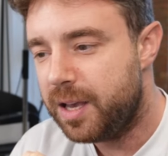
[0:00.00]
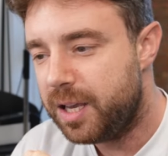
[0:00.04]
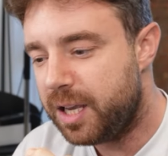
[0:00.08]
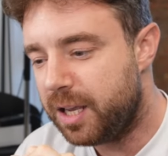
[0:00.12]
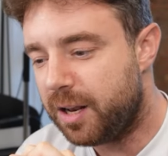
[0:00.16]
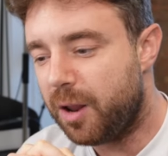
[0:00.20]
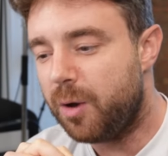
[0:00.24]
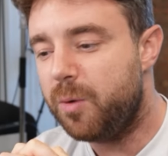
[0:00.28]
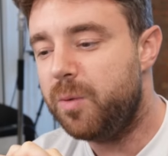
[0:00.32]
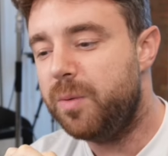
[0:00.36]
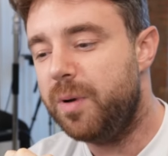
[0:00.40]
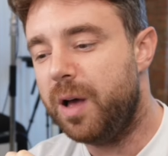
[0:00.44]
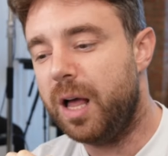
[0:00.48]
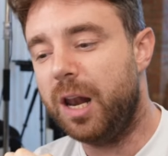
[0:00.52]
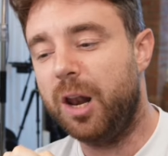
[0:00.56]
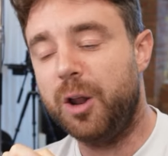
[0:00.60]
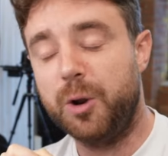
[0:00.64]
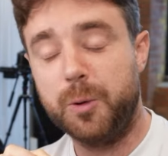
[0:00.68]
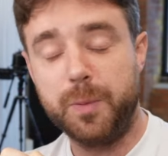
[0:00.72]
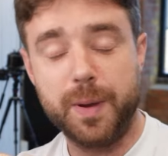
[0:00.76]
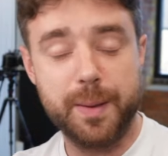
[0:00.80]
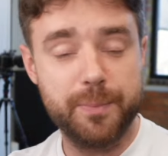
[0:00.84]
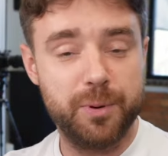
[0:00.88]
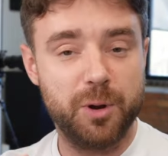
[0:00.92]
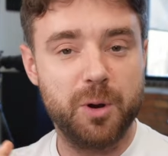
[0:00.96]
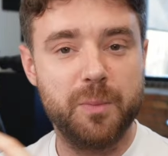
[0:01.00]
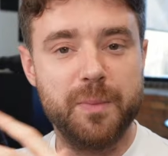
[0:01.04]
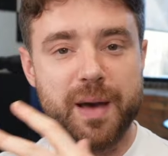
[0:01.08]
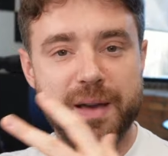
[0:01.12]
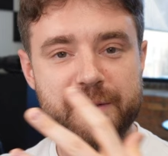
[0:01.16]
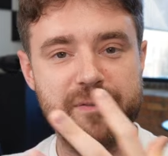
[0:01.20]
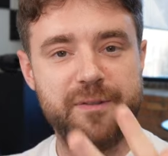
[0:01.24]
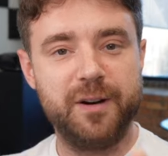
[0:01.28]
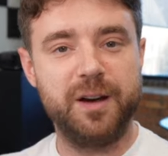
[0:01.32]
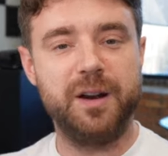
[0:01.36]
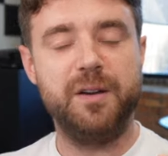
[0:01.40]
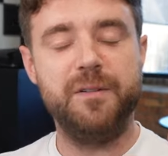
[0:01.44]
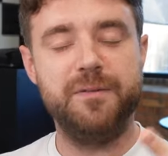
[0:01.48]
You know, a lot of people can
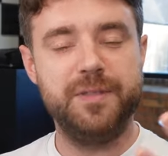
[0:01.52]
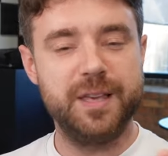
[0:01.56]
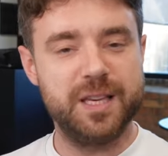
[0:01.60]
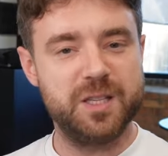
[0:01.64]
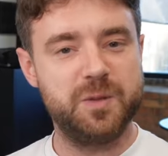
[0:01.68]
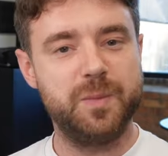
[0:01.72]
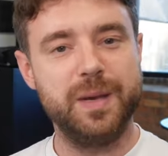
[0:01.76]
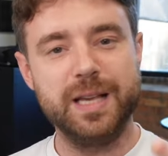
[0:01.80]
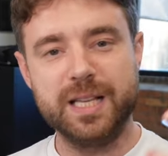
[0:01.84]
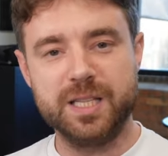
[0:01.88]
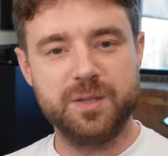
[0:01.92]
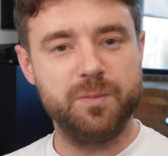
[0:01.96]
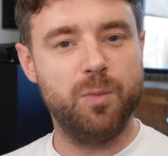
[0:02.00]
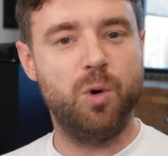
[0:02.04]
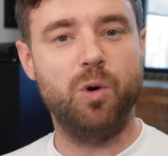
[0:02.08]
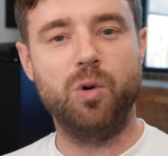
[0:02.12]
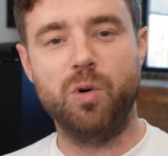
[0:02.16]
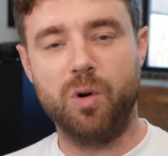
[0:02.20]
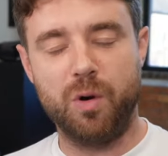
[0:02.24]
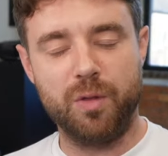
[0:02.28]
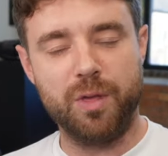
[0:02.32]
make fun of this means more,